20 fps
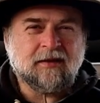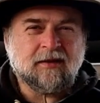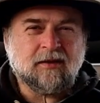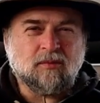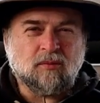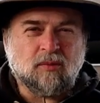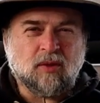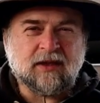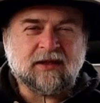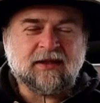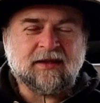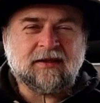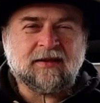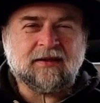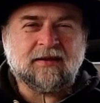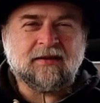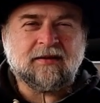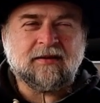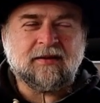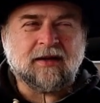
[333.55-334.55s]

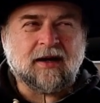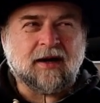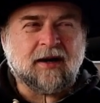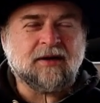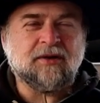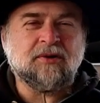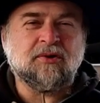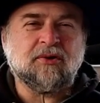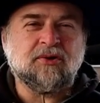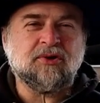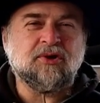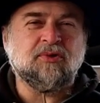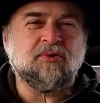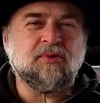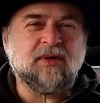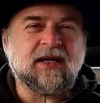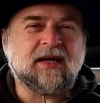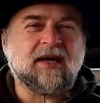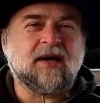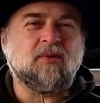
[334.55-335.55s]
What are your
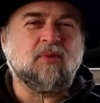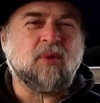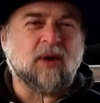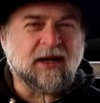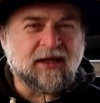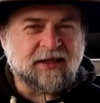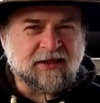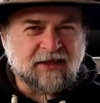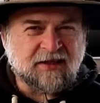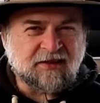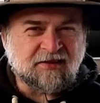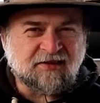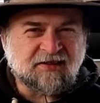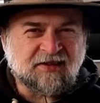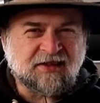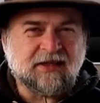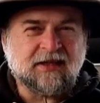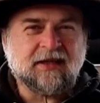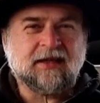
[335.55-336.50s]
unique qualities?